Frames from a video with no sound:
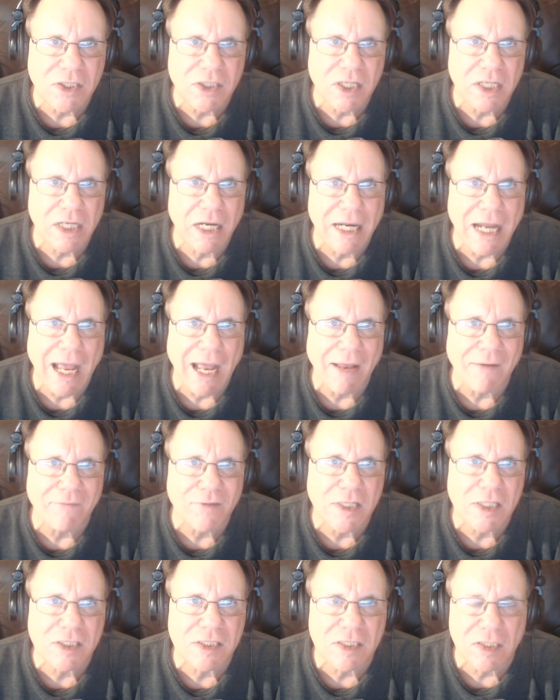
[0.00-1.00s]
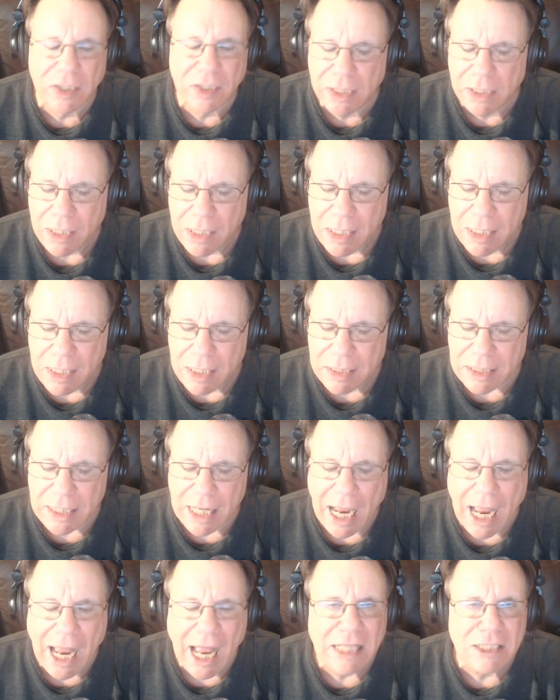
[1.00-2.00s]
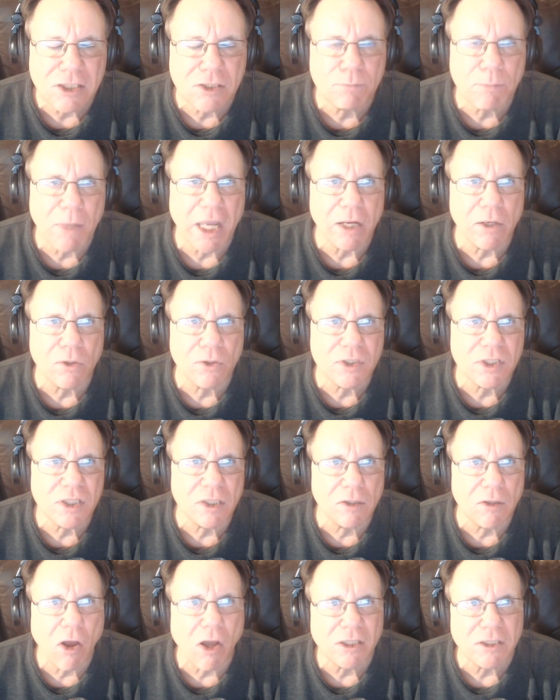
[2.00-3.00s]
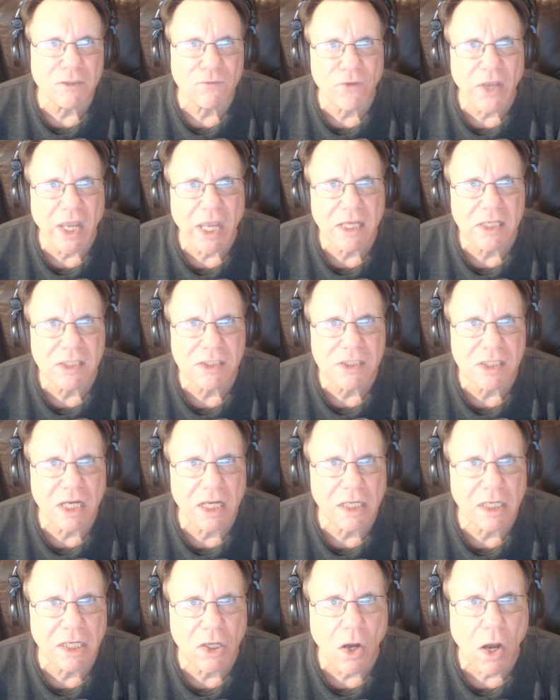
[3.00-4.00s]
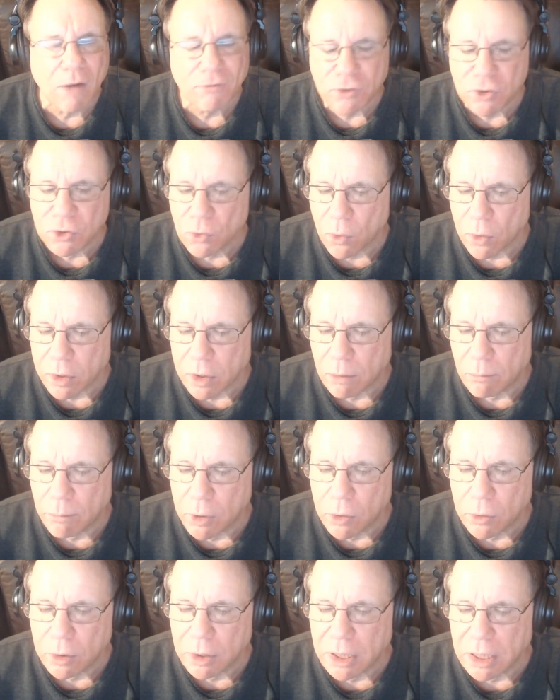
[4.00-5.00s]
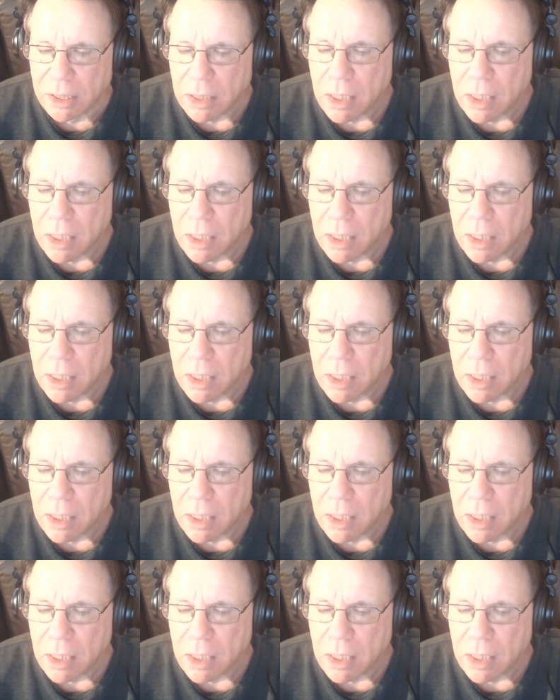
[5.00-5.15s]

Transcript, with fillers: and obviously the odds makers in Las Vegas and in the offshore community